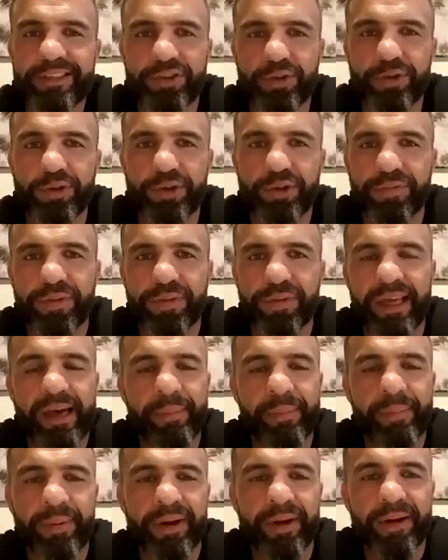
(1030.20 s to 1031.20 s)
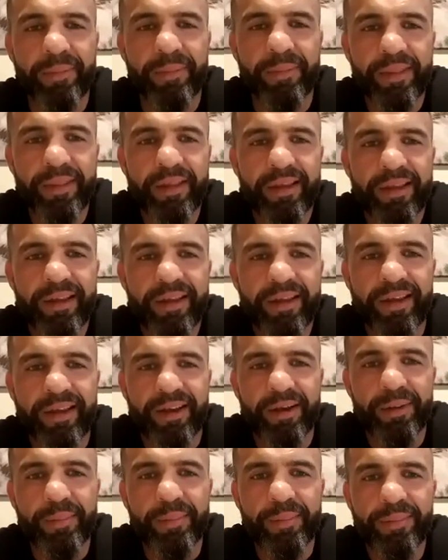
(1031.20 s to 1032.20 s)
too good for that, but
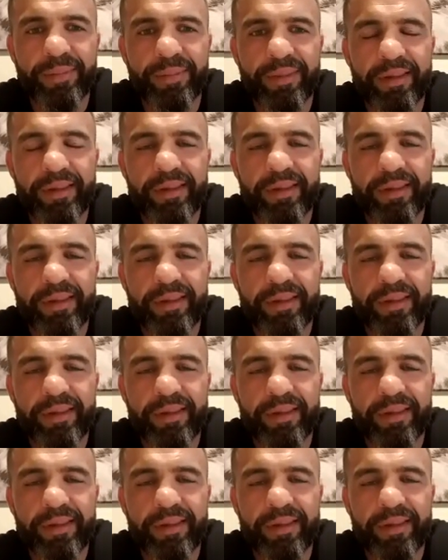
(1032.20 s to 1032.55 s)
I'm